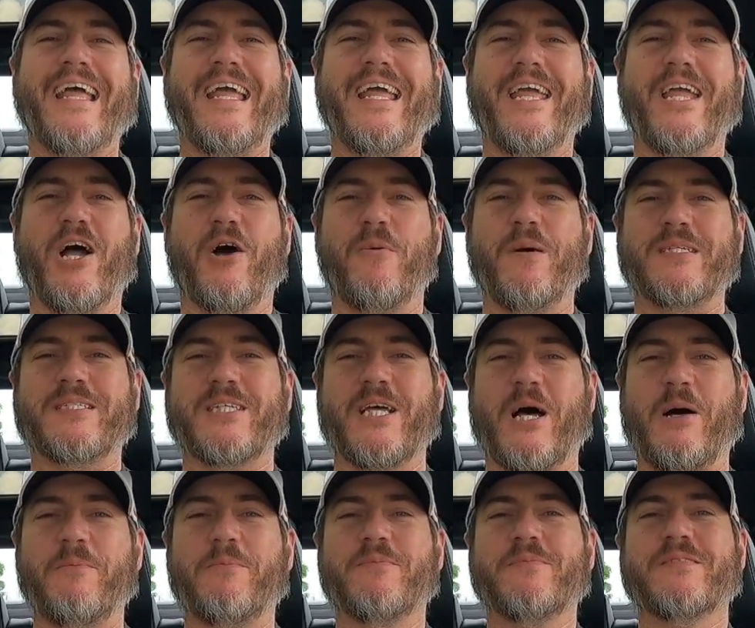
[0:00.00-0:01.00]
Hey y'all, what's
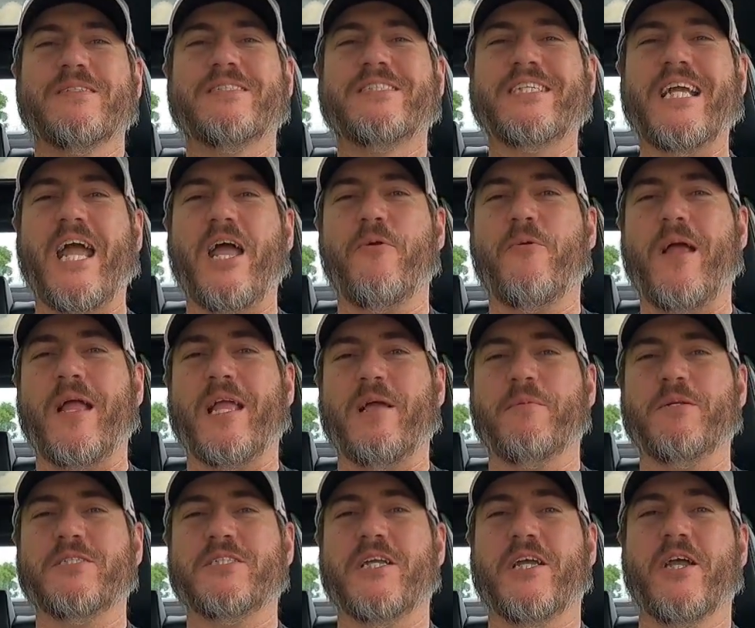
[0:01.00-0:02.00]
up? Chad Wright
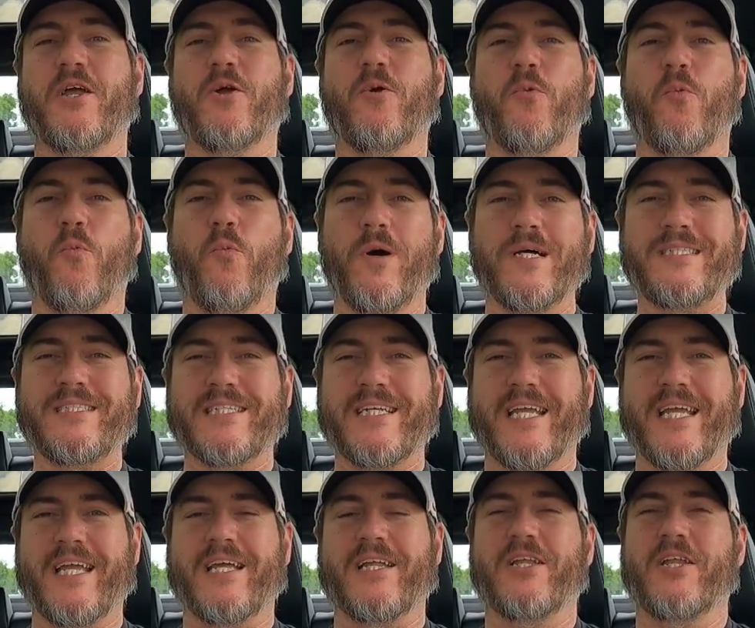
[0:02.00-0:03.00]
coming at you here once
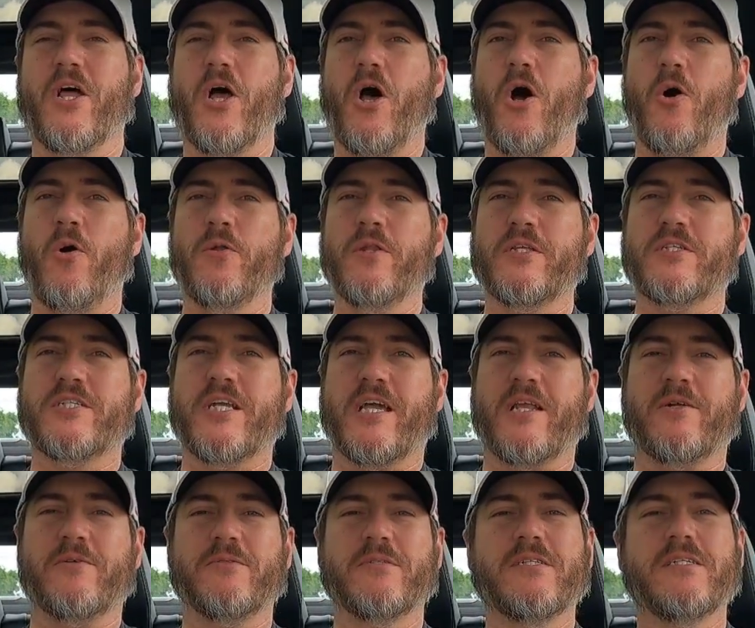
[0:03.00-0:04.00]
again on the
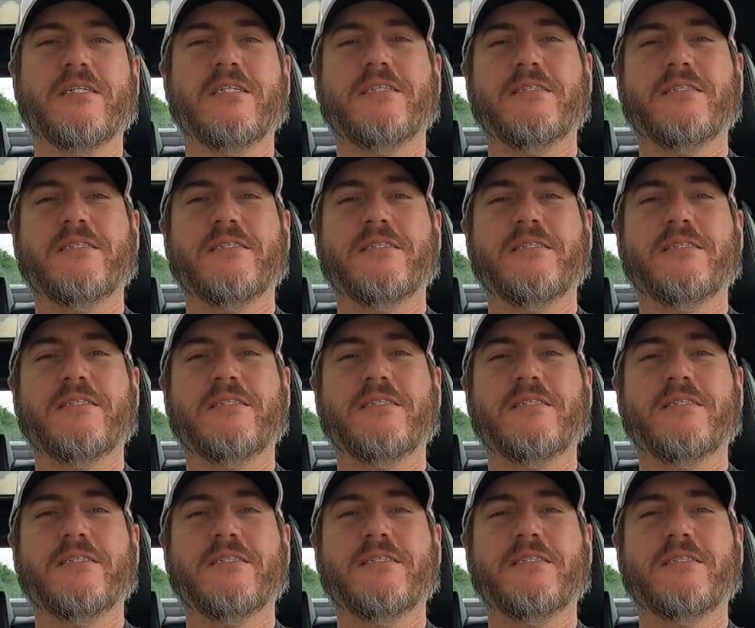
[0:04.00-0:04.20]
channel,